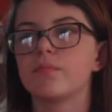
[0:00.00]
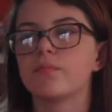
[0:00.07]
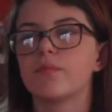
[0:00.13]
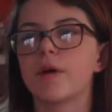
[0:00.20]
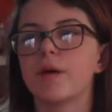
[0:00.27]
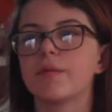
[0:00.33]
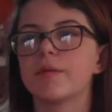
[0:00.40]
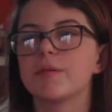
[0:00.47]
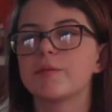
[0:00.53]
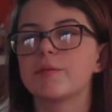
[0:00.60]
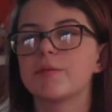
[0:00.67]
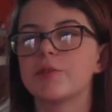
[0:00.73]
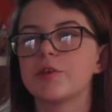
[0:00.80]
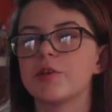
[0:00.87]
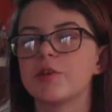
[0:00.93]
probably
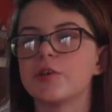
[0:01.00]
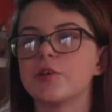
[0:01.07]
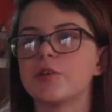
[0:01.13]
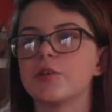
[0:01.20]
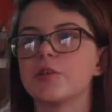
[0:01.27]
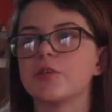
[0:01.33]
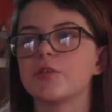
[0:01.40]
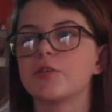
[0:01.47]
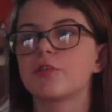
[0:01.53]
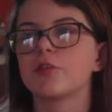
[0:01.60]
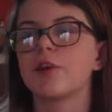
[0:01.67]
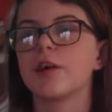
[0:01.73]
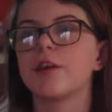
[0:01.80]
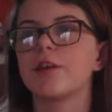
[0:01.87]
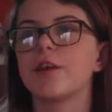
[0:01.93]

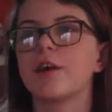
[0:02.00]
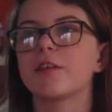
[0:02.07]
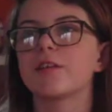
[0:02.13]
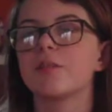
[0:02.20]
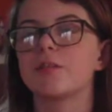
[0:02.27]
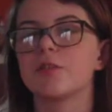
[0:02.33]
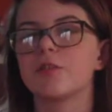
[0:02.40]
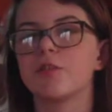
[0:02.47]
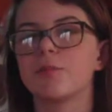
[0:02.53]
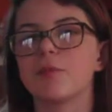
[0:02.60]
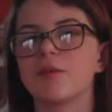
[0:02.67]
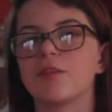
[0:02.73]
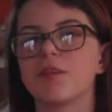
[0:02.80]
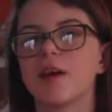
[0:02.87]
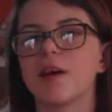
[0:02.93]
trying not to
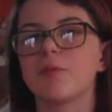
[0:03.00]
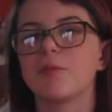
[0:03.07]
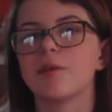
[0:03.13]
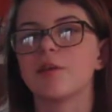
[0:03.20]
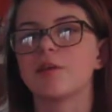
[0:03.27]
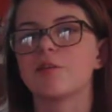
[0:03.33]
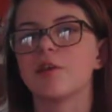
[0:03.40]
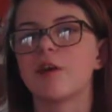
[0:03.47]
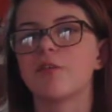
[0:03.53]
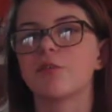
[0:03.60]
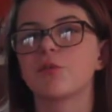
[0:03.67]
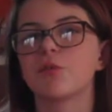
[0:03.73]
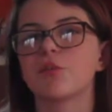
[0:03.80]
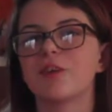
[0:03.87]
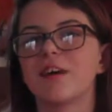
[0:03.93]
super sad when the
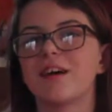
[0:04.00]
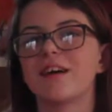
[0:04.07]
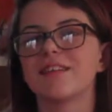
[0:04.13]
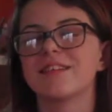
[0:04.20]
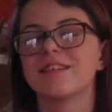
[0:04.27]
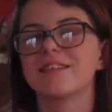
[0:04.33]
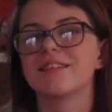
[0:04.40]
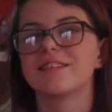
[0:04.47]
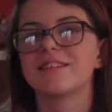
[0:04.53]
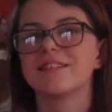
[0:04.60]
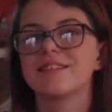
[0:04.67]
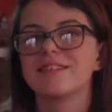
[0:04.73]
house is done.